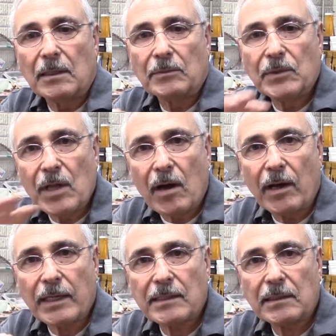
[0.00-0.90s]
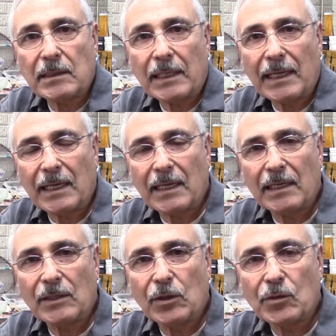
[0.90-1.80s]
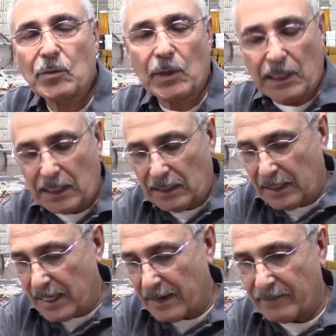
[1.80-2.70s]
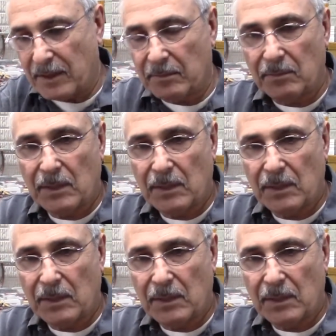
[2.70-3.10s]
dies, and usually they have them